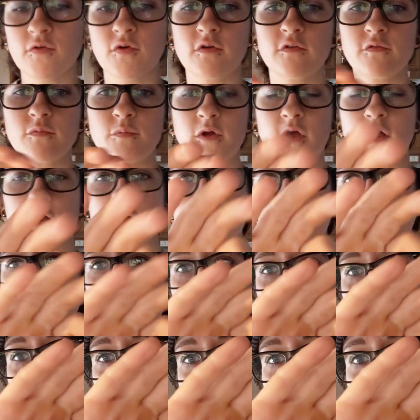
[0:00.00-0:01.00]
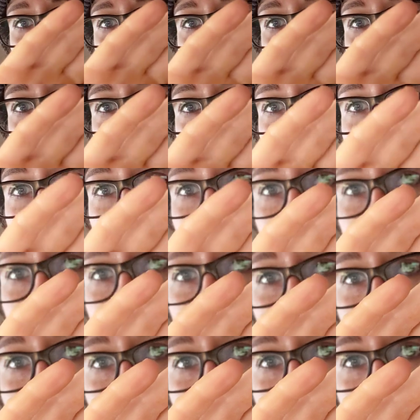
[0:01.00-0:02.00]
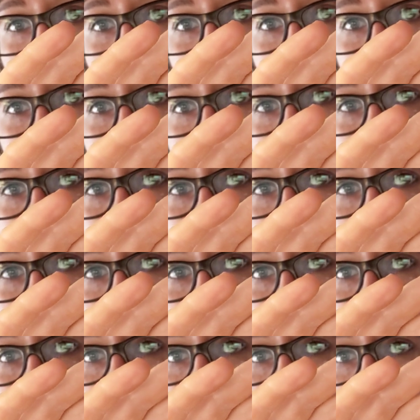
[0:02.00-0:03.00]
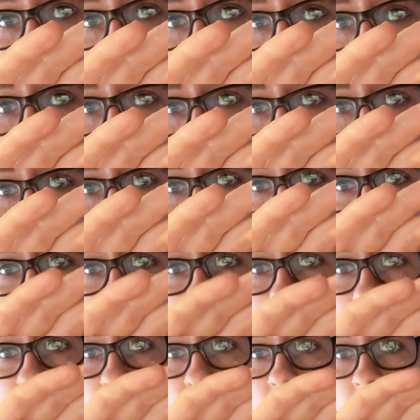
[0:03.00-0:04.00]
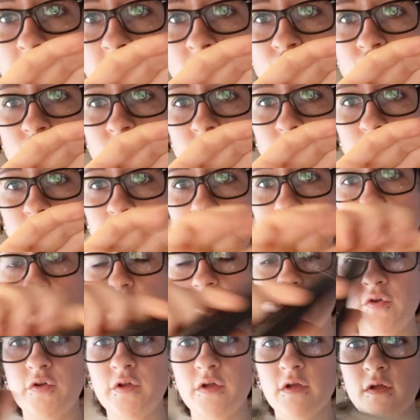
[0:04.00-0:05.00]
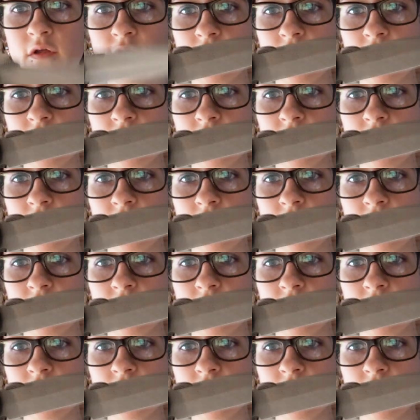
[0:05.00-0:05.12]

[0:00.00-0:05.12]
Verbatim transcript: Of course, we're not going to focus, but yeah, this is kind of your typical mini A100 build